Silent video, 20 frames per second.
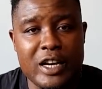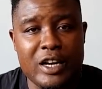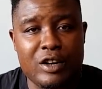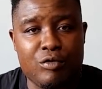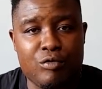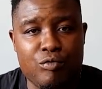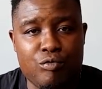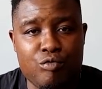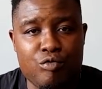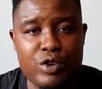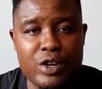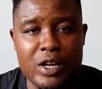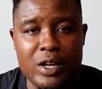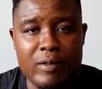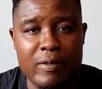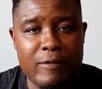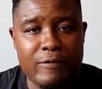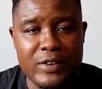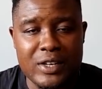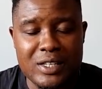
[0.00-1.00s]
I agree.
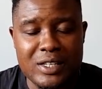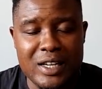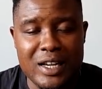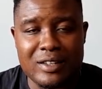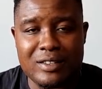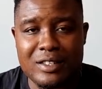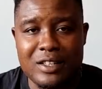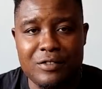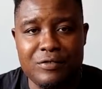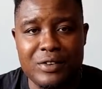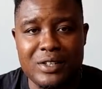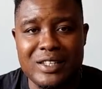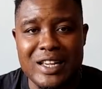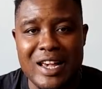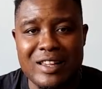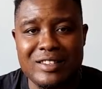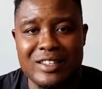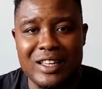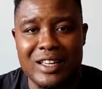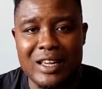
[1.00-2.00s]

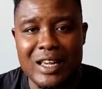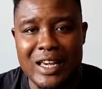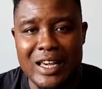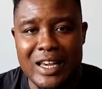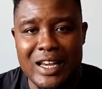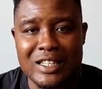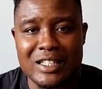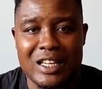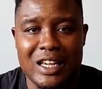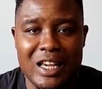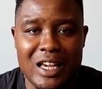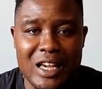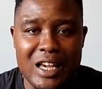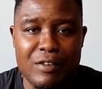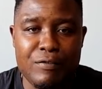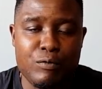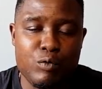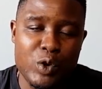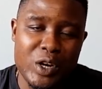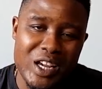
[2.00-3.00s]
Fantastic kit
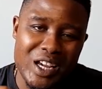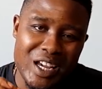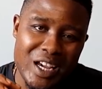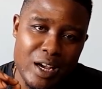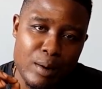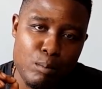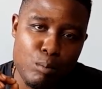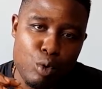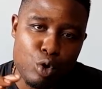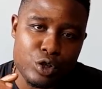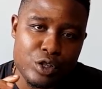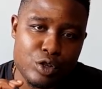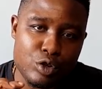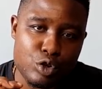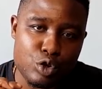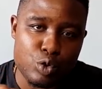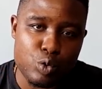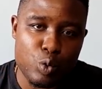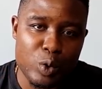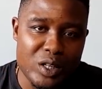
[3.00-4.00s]
if we can get a modern
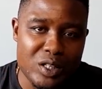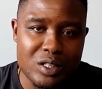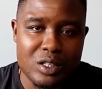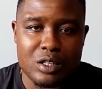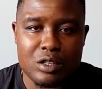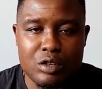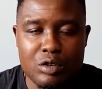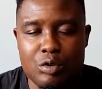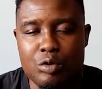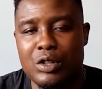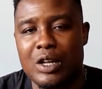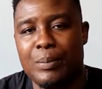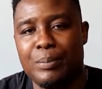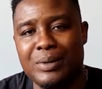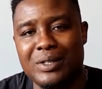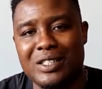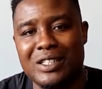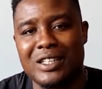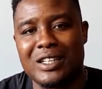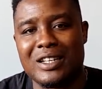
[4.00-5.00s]
twist to that
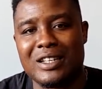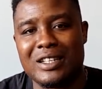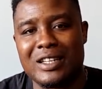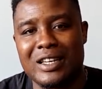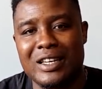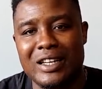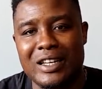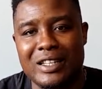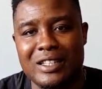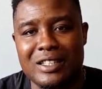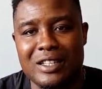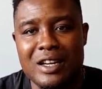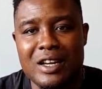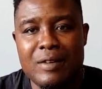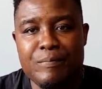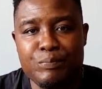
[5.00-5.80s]
particular kit,